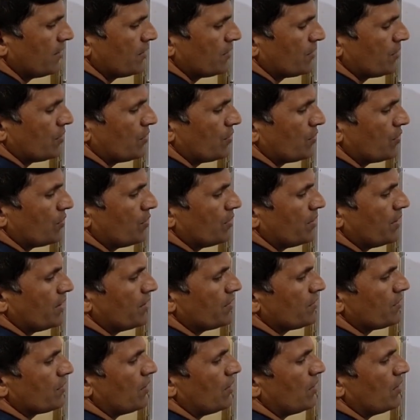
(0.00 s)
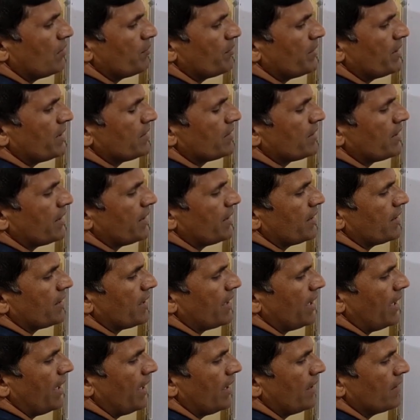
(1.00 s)
So to dissolve methane
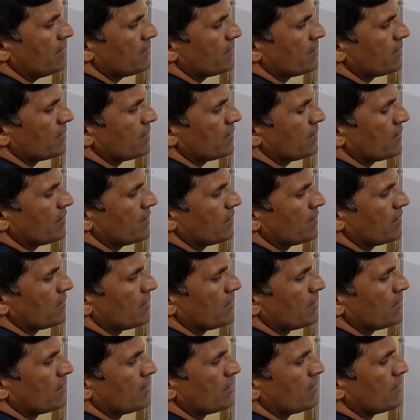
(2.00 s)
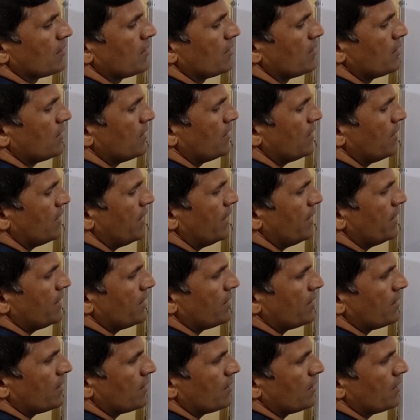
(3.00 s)
gas,
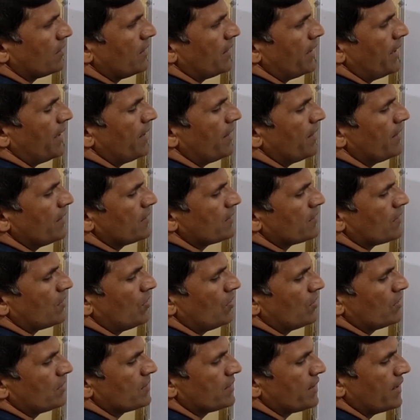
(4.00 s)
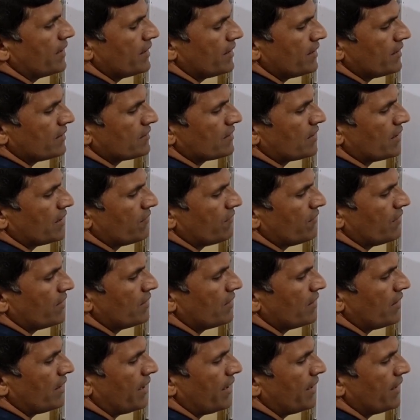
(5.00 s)
right, Henry's constant is
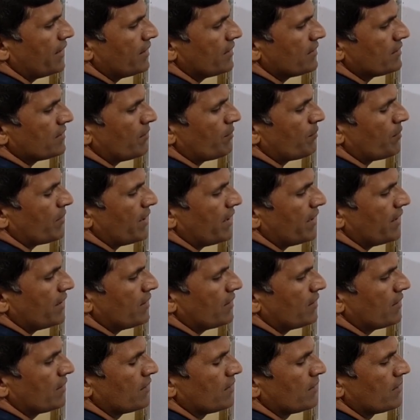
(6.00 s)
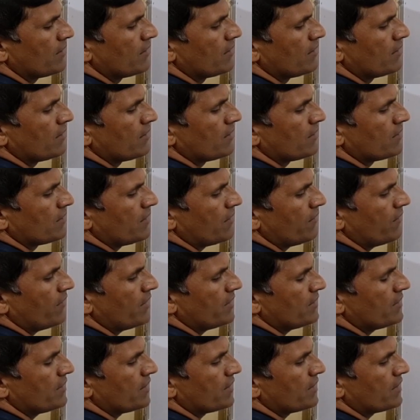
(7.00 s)
given and he is applying
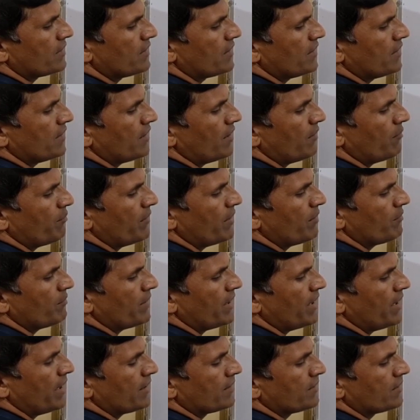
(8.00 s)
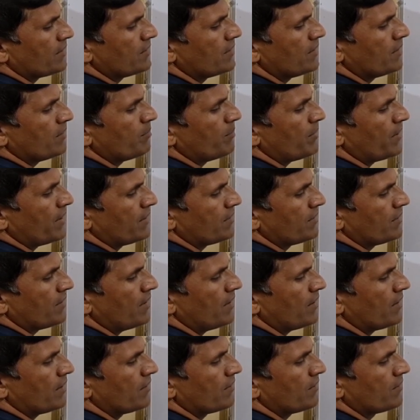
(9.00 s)
760 mmHg
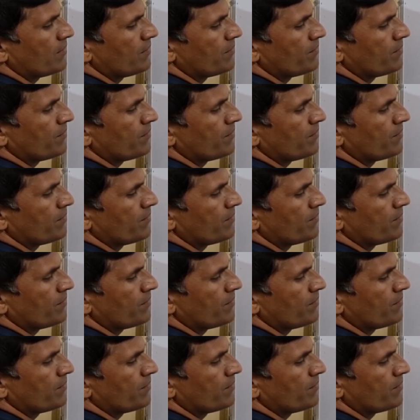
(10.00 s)
pressure.